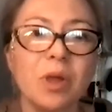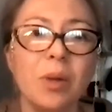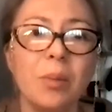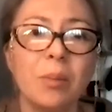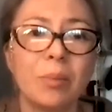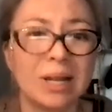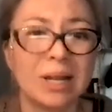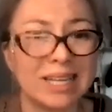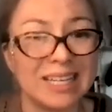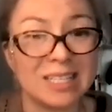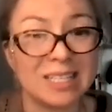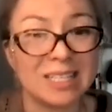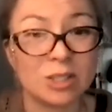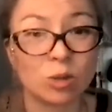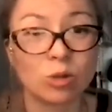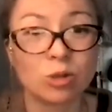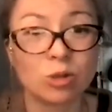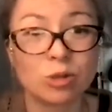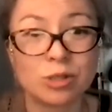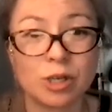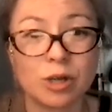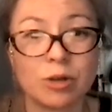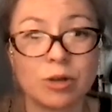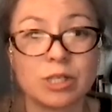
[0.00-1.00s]
Please
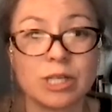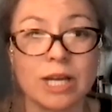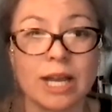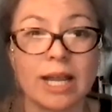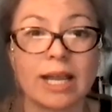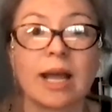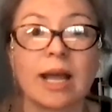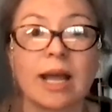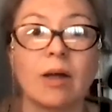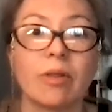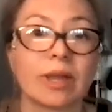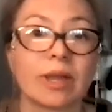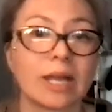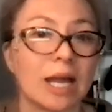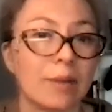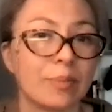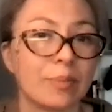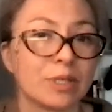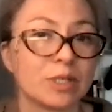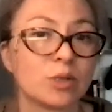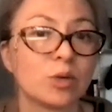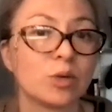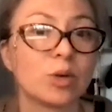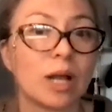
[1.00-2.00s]
also check out the
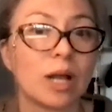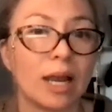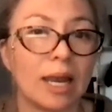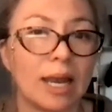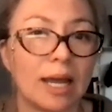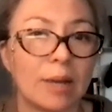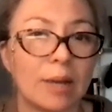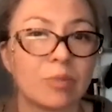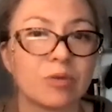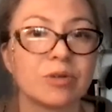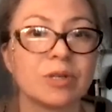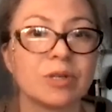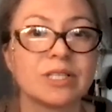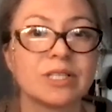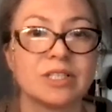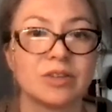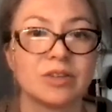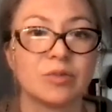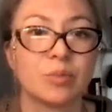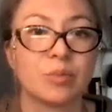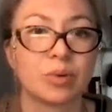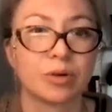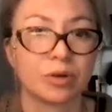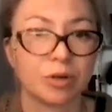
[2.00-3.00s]
Capital
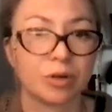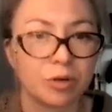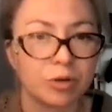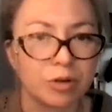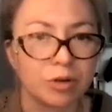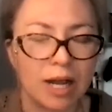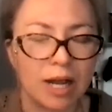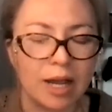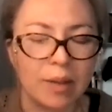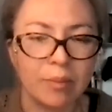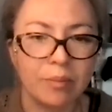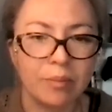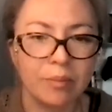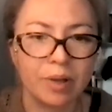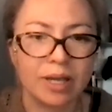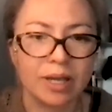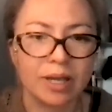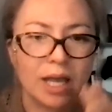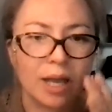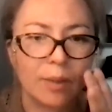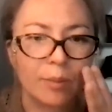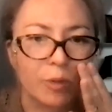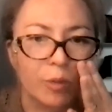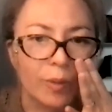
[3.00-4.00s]
Collaborative Program by
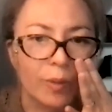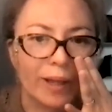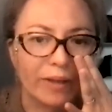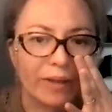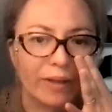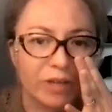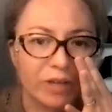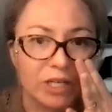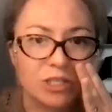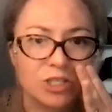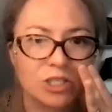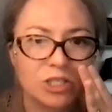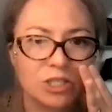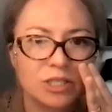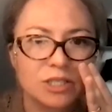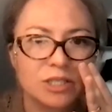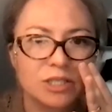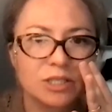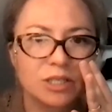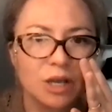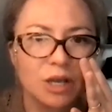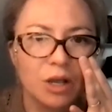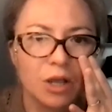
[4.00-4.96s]
Camelback Ventures.